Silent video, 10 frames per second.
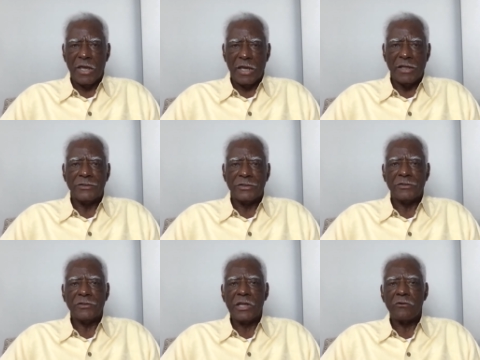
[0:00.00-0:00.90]

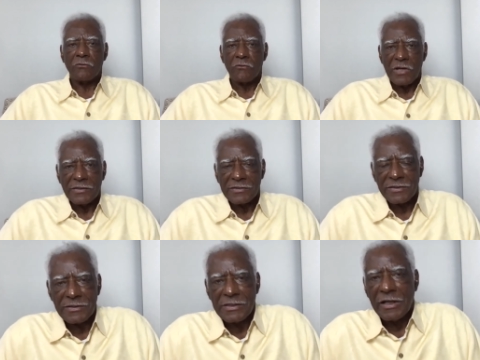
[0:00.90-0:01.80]
until they rest
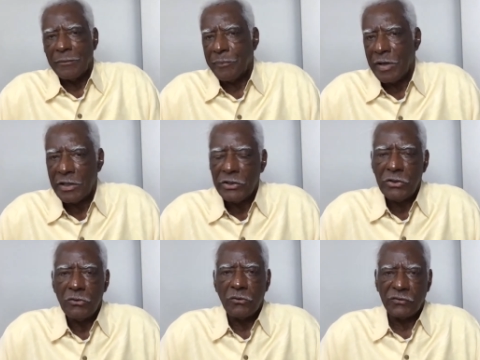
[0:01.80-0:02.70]
upon
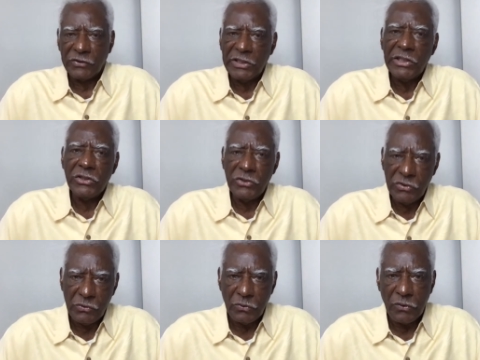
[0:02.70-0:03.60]
you, seek
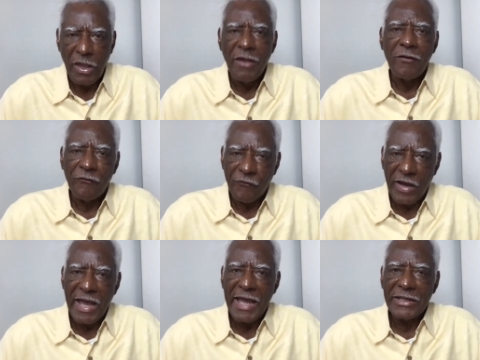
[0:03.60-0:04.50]
you,
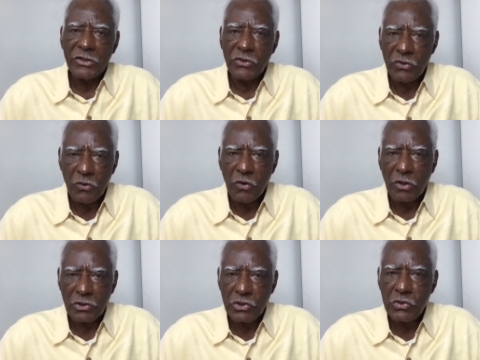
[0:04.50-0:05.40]
Find you
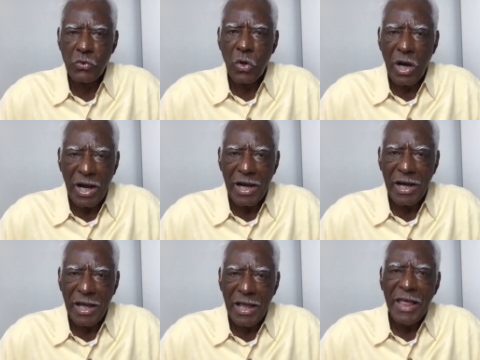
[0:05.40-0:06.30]
because you
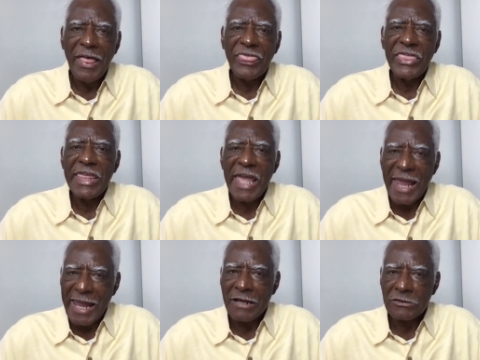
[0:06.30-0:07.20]
are the
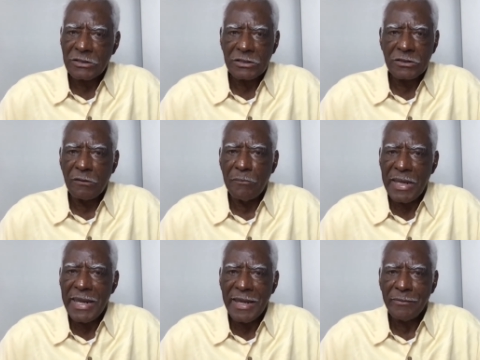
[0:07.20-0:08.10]
answer to
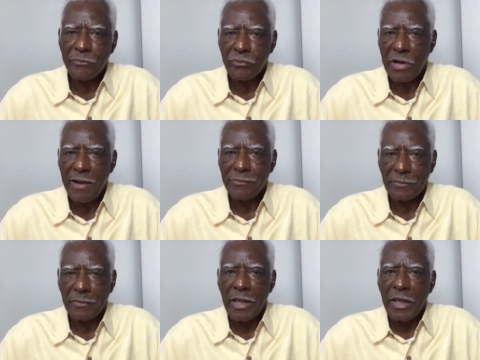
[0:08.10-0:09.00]
man's
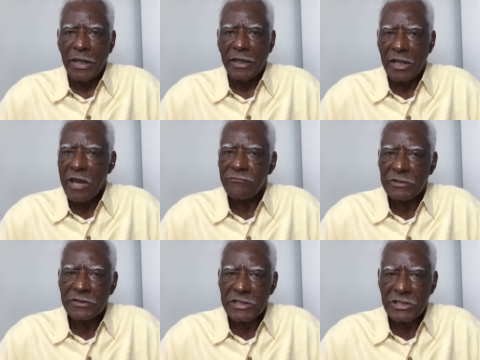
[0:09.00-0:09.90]
problem in
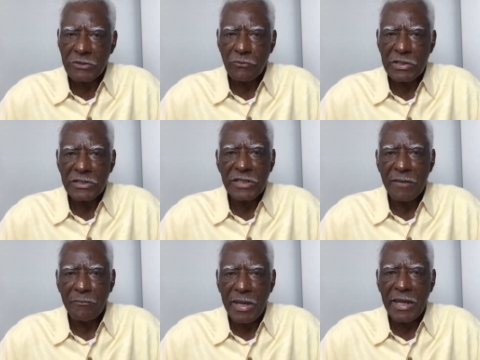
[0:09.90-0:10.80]
every situation
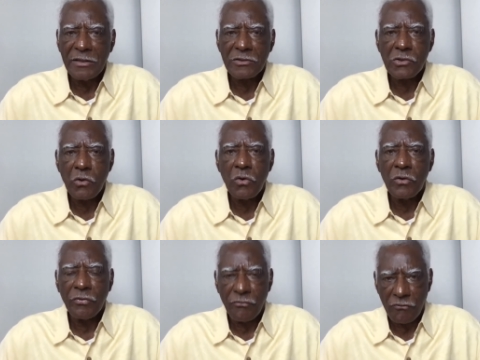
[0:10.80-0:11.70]
that man is
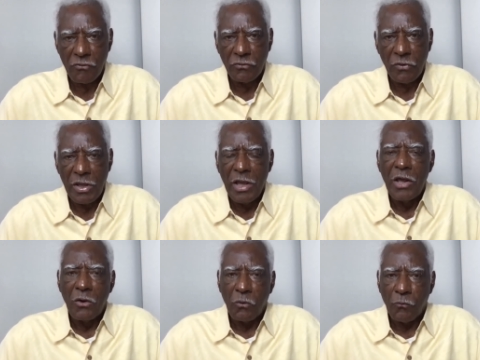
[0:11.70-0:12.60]
going through.
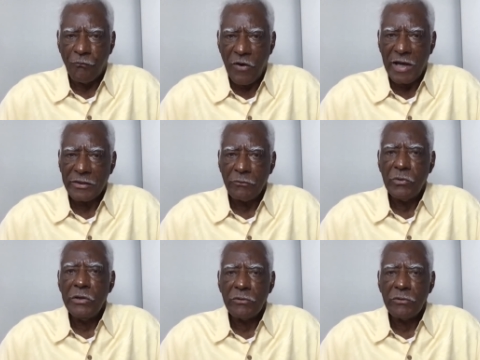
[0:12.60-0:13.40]
Father, we